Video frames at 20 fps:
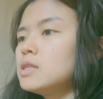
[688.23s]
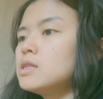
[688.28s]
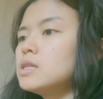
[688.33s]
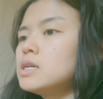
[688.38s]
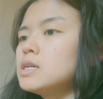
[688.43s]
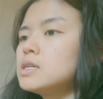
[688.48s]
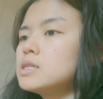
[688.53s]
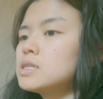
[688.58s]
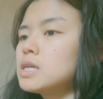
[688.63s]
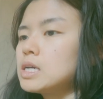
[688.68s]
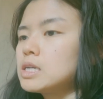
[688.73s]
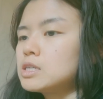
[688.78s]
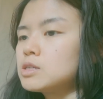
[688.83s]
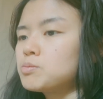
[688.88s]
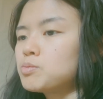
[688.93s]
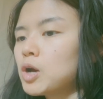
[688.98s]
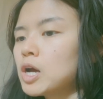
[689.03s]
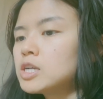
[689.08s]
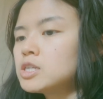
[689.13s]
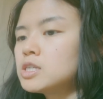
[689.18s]
things like
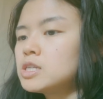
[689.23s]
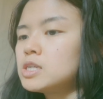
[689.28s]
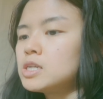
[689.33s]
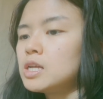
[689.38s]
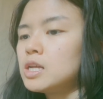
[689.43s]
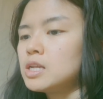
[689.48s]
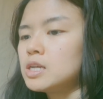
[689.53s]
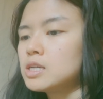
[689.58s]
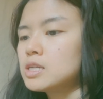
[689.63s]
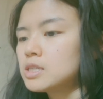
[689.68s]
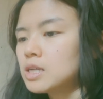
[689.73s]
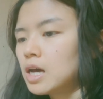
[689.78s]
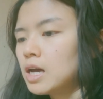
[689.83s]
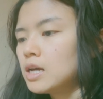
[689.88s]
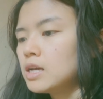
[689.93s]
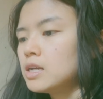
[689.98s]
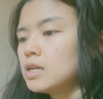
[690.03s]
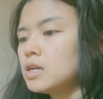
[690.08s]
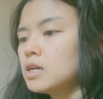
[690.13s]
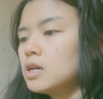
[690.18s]
depression and
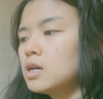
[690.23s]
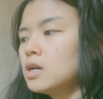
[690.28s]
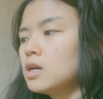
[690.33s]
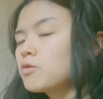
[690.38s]
anxiety,